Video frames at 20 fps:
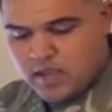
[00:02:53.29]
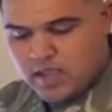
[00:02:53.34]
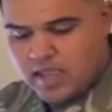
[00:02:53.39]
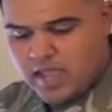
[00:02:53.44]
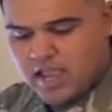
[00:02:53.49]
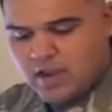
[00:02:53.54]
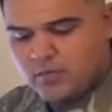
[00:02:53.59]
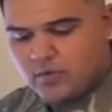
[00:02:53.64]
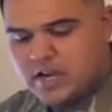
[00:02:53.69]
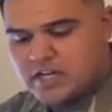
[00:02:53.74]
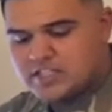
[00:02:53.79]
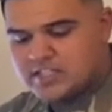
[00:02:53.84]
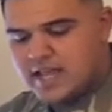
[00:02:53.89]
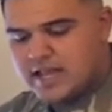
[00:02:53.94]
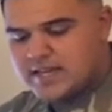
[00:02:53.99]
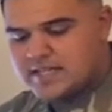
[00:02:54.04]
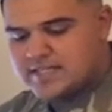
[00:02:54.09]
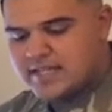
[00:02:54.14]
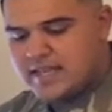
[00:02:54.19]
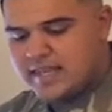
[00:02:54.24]
A ridgeline
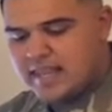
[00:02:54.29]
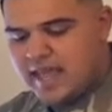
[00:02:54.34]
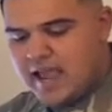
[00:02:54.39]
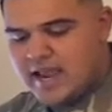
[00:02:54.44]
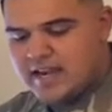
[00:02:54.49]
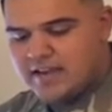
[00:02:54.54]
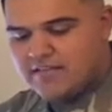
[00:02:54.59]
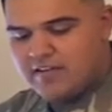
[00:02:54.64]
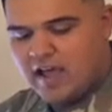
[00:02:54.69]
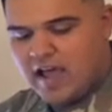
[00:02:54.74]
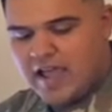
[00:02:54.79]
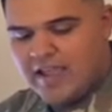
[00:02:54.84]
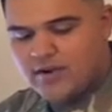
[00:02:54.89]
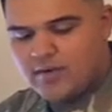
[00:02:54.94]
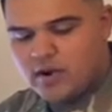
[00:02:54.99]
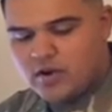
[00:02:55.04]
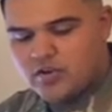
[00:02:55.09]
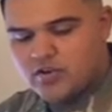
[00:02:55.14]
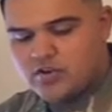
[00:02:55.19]
is a line of high ground,